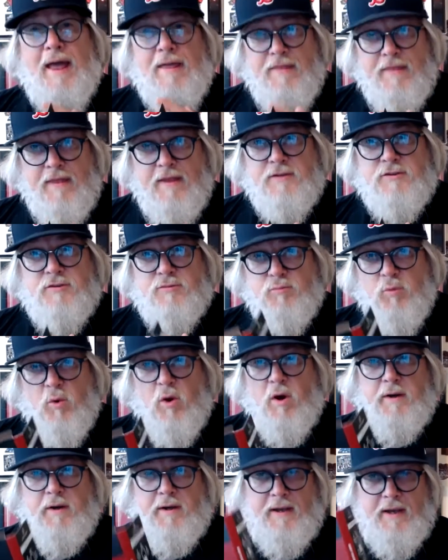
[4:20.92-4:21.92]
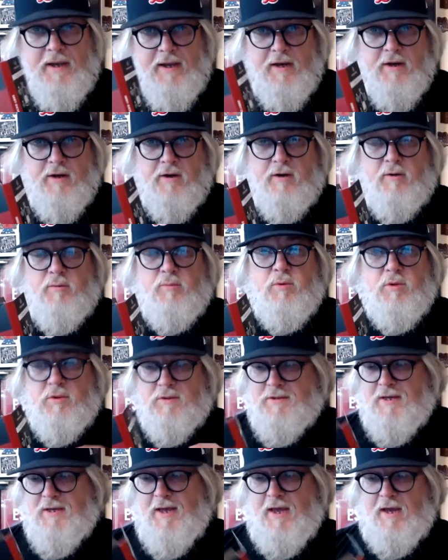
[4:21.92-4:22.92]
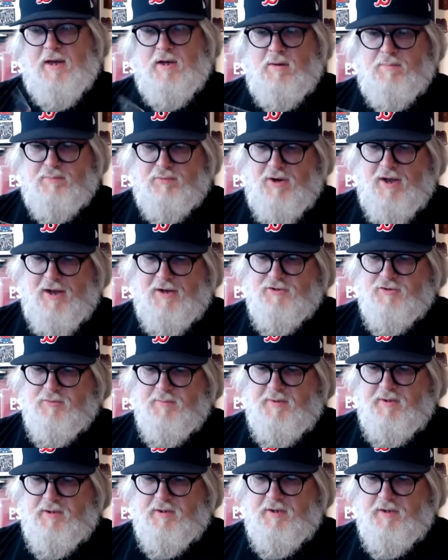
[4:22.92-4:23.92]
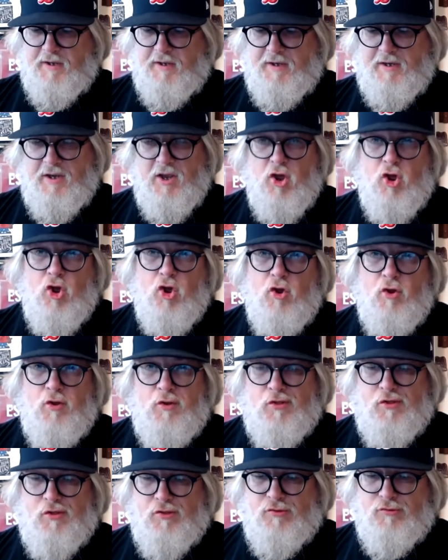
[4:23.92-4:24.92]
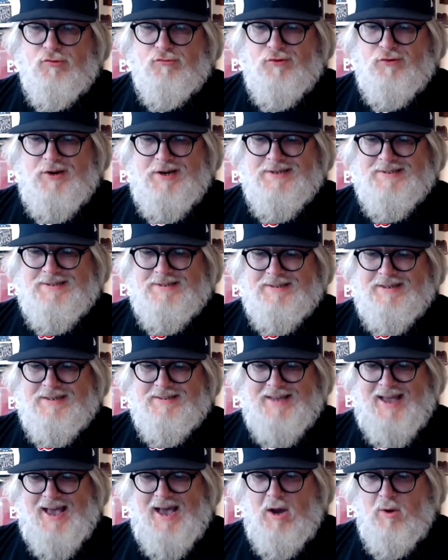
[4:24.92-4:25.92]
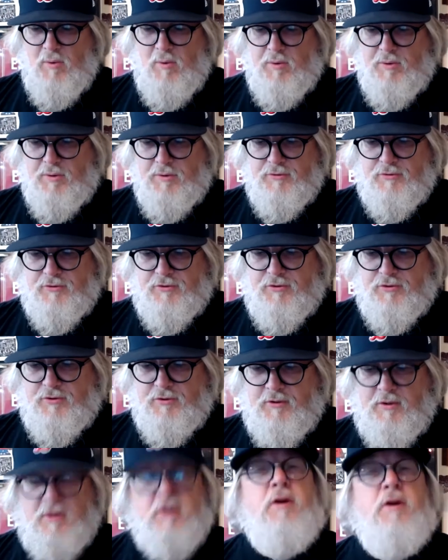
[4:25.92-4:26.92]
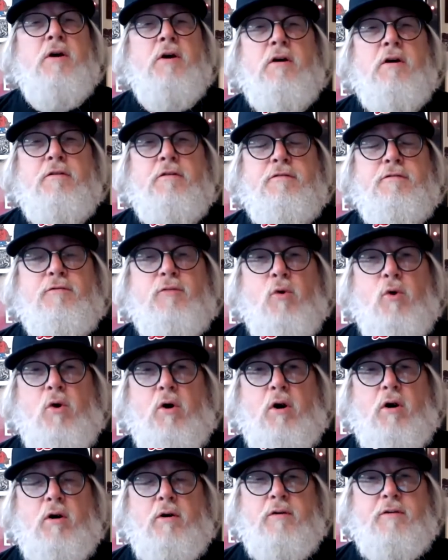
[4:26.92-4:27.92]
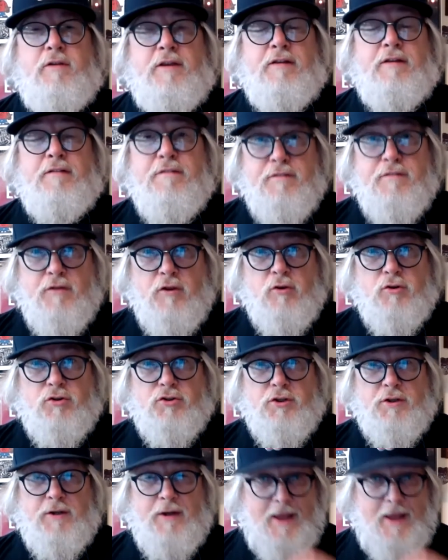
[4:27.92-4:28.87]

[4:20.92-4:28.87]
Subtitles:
And this one here will take approximately 3 to 6 hours for the infusion.